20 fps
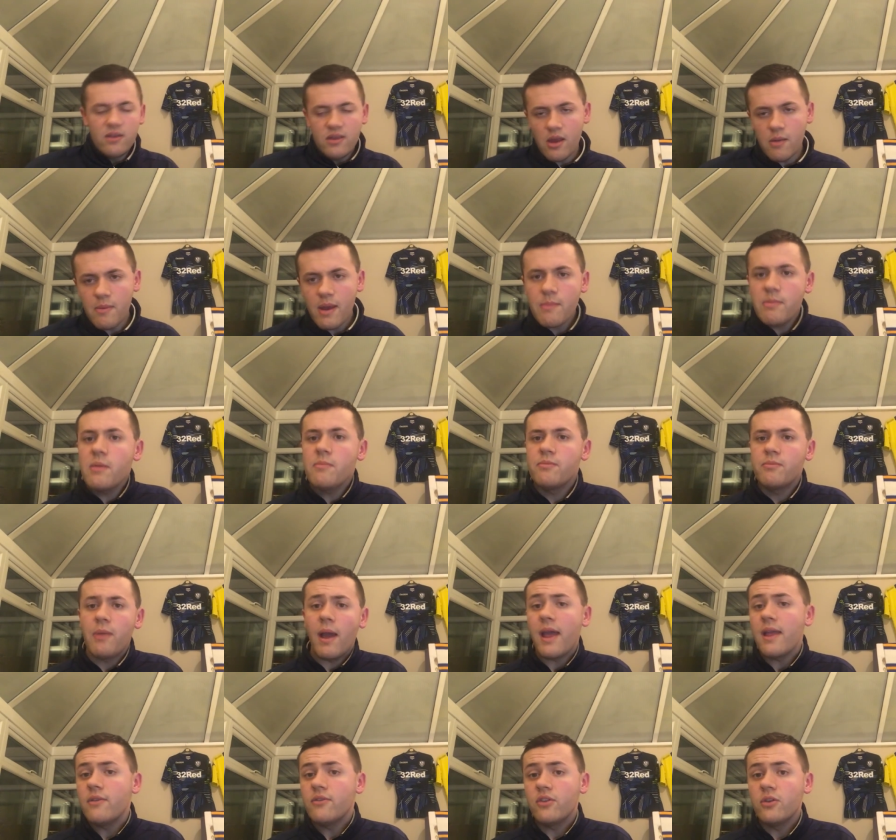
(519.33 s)
You know, maybe I'm
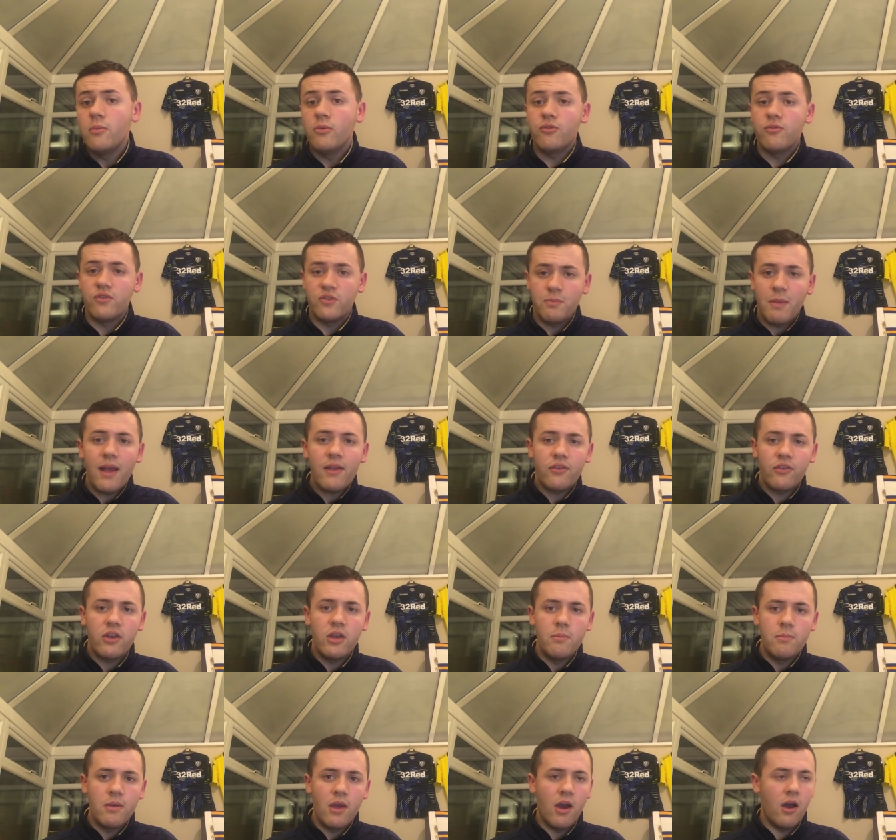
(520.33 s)
paying too much respect
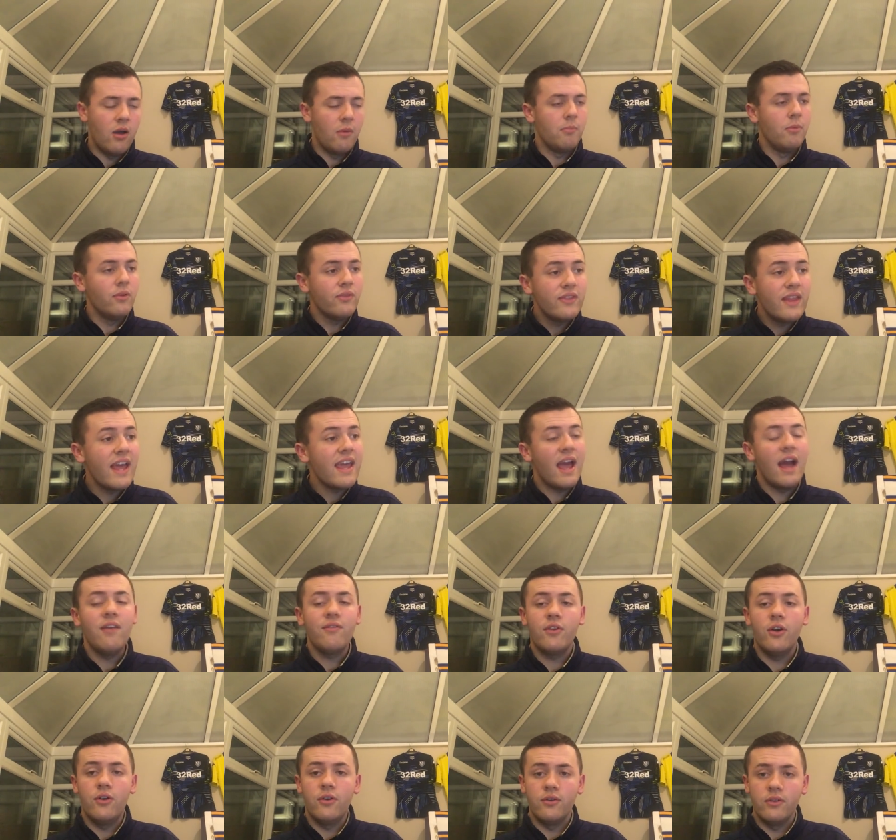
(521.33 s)
to QPR, but they
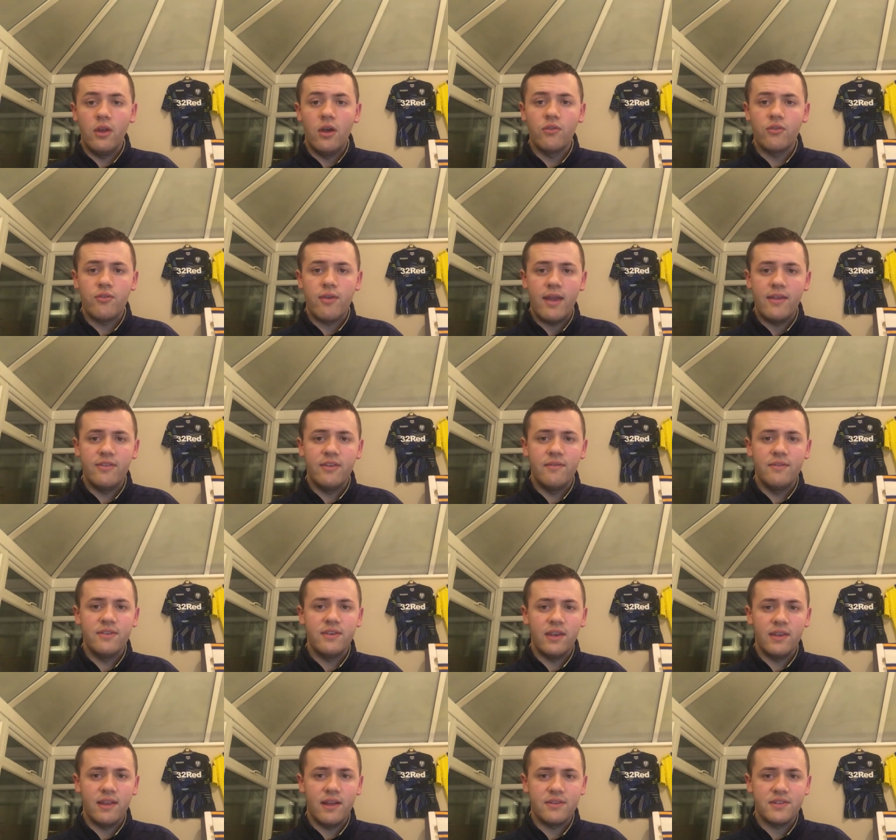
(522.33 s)
have got a lot of
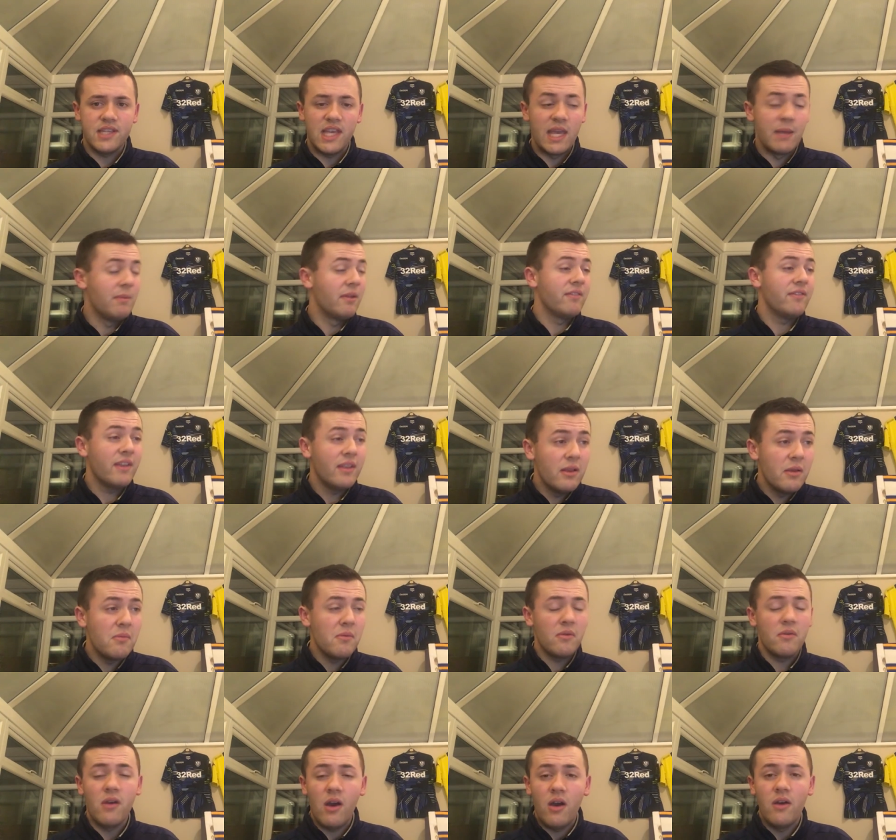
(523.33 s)
creativity in that team. And I think
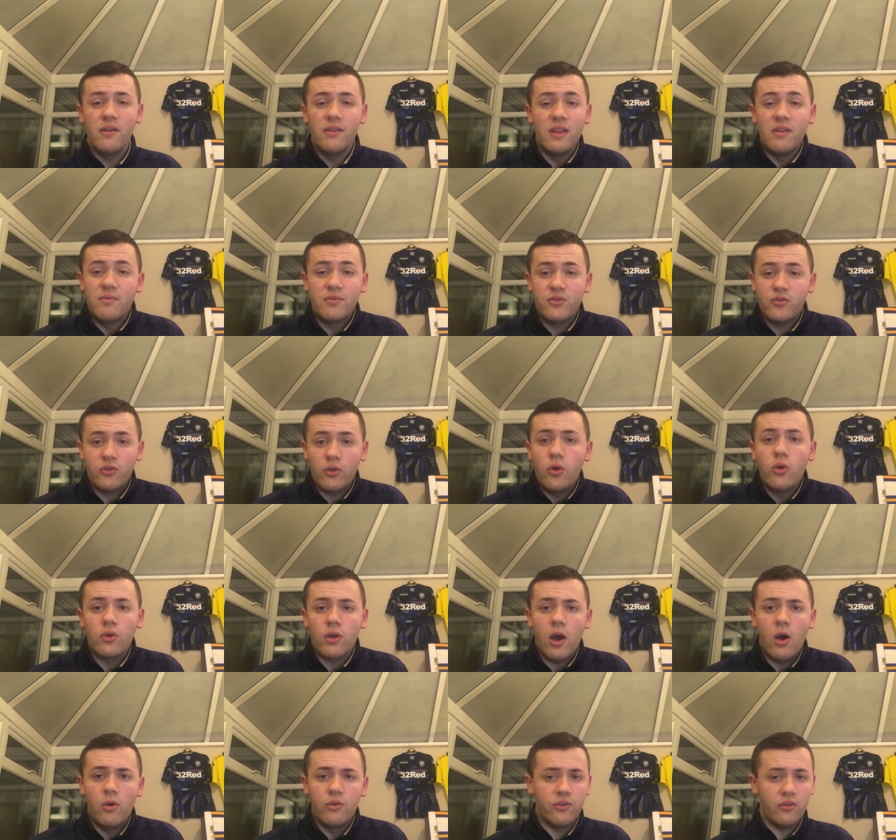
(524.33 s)
they've
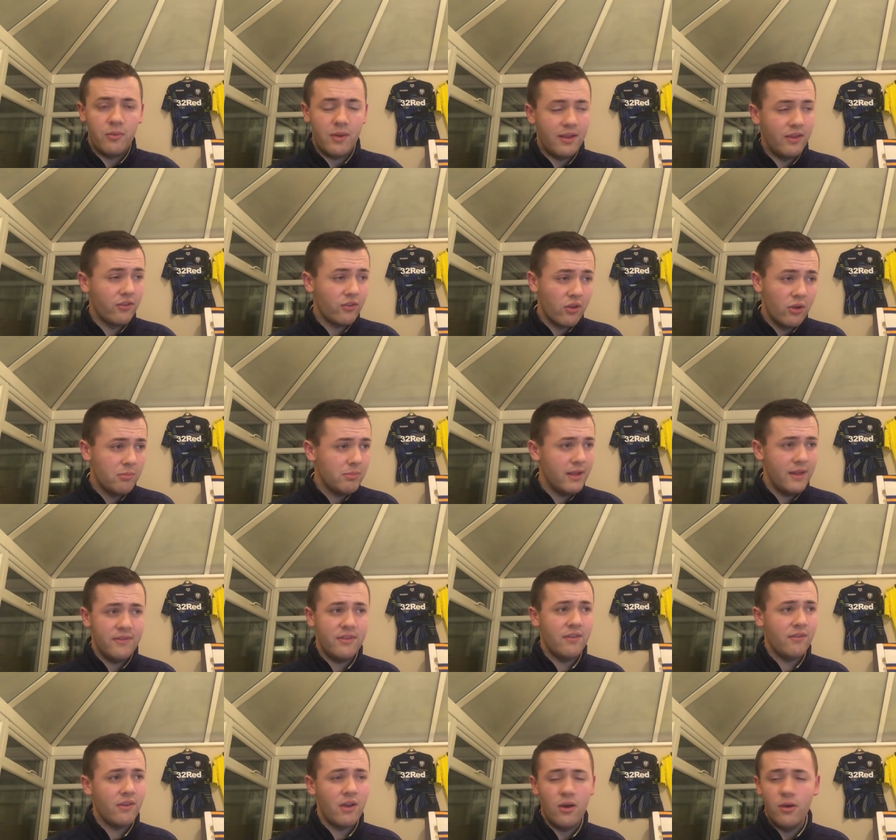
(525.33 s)
scored goals as well. They've scored
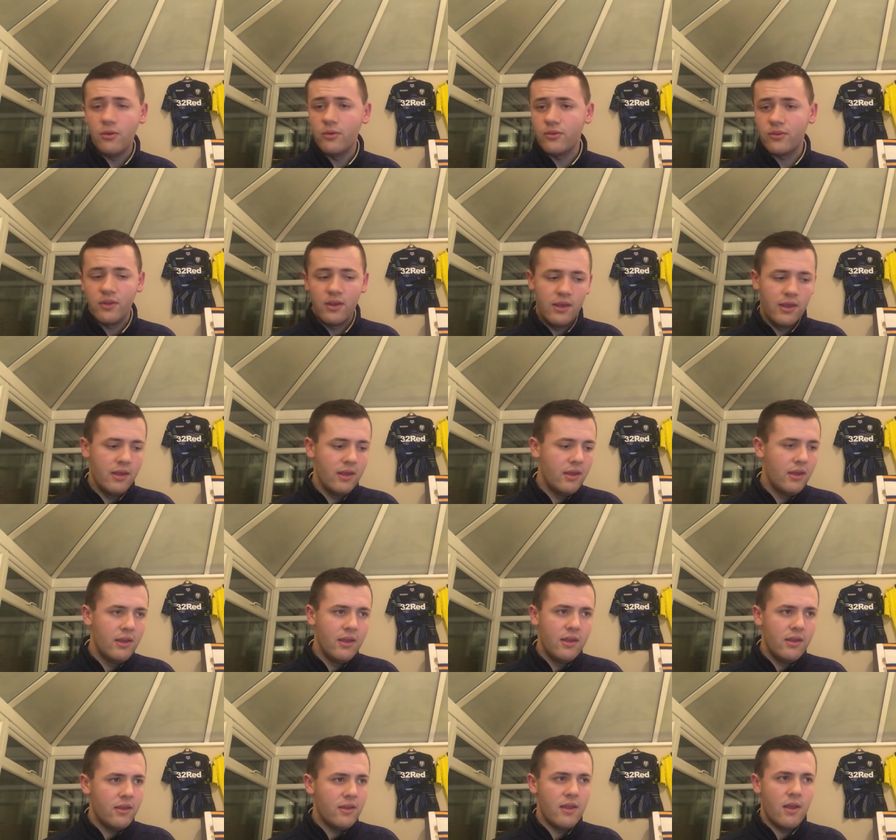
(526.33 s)
plenty of goals.
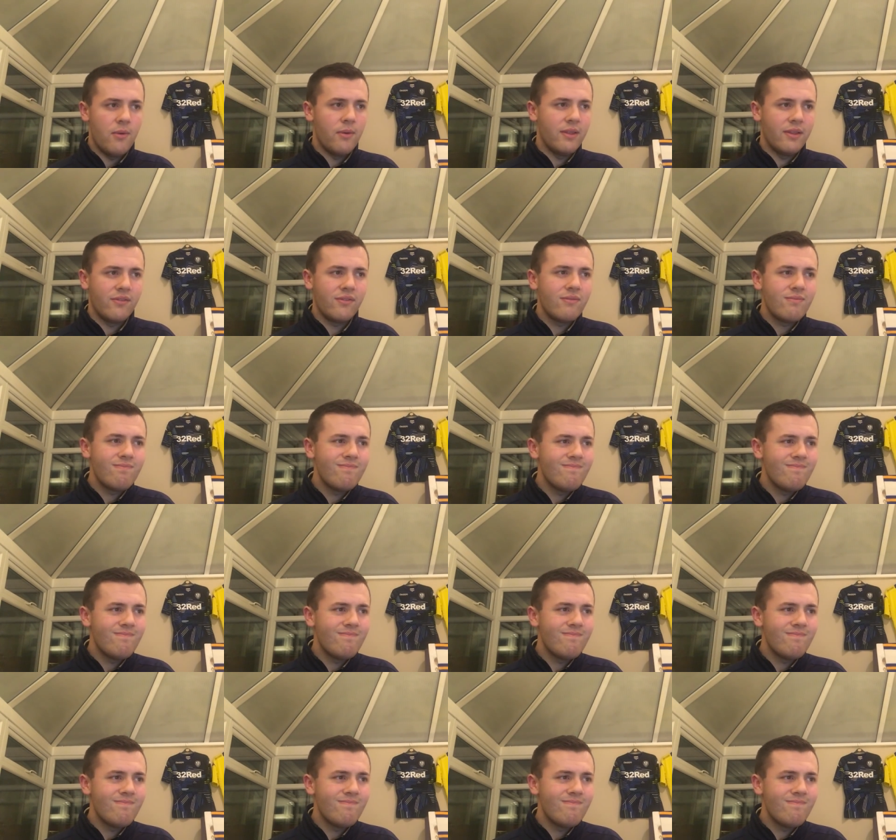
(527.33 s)
You know, and